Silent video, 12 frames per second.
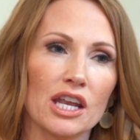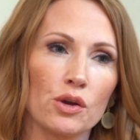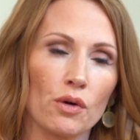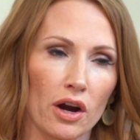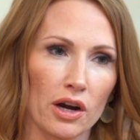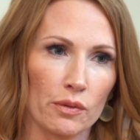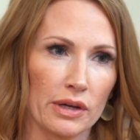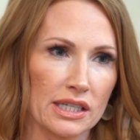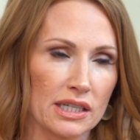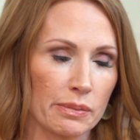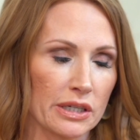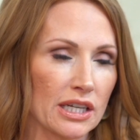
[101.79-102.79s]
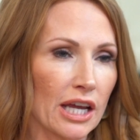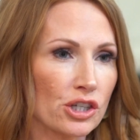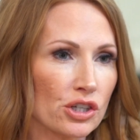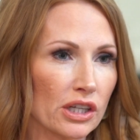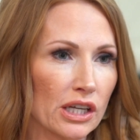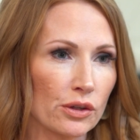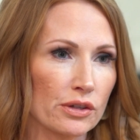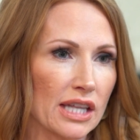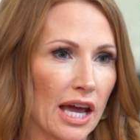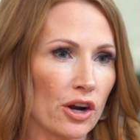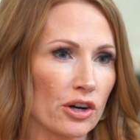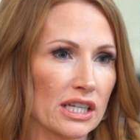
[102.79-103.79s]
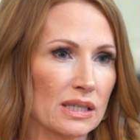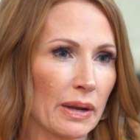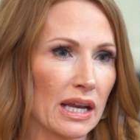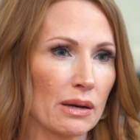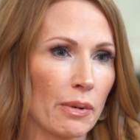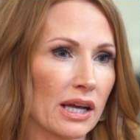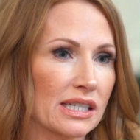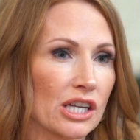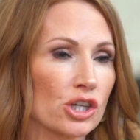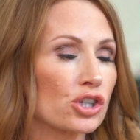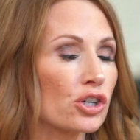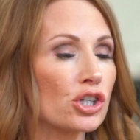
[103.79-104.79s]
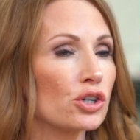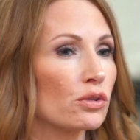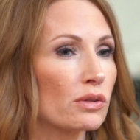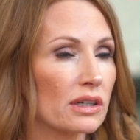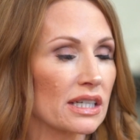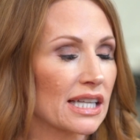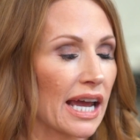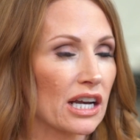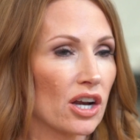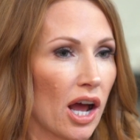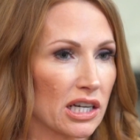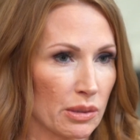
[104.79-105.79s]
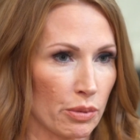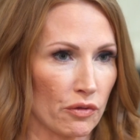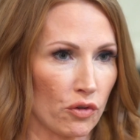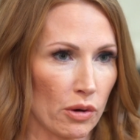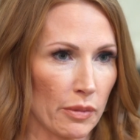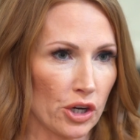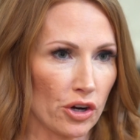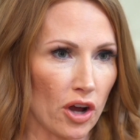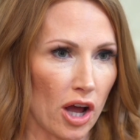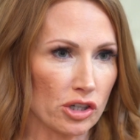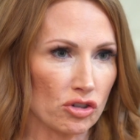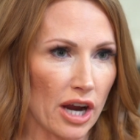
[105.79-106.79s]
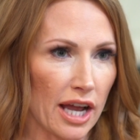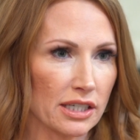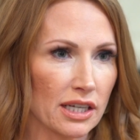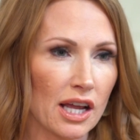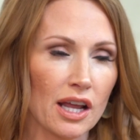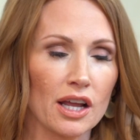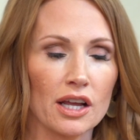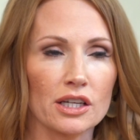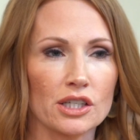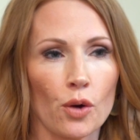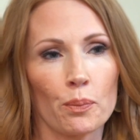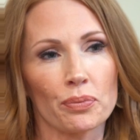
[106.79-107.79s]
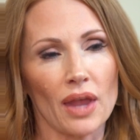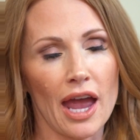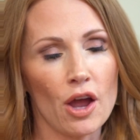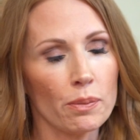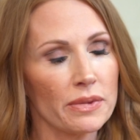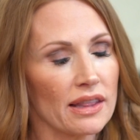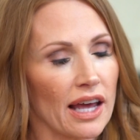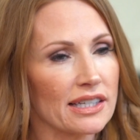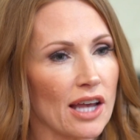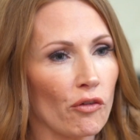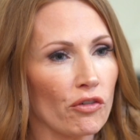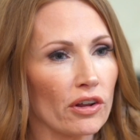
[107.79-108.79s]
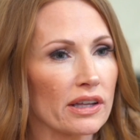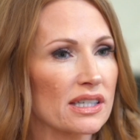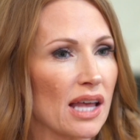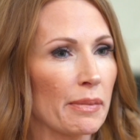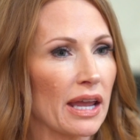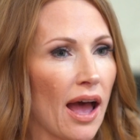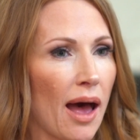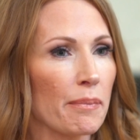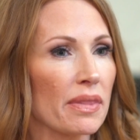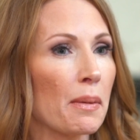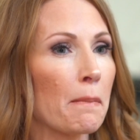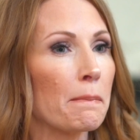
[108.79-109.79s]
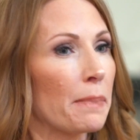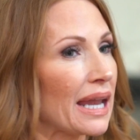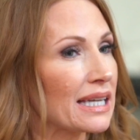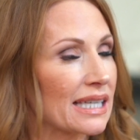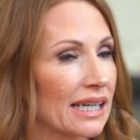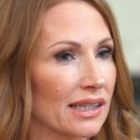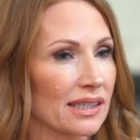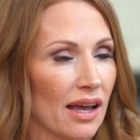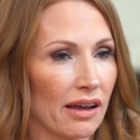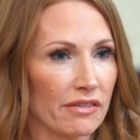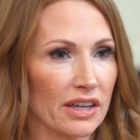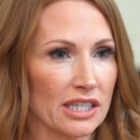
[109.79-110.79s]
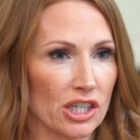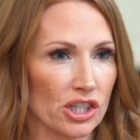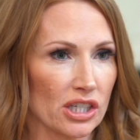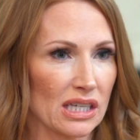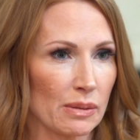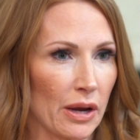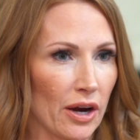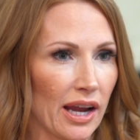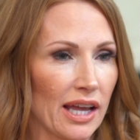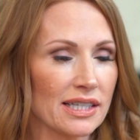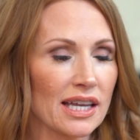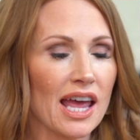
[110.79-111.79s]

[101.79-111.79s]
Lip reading: you are at risk to potentially lose that earnest money deposit should you decide not to perform on your contract. So I hope that that's helpful in summing up the basics of contingency periods.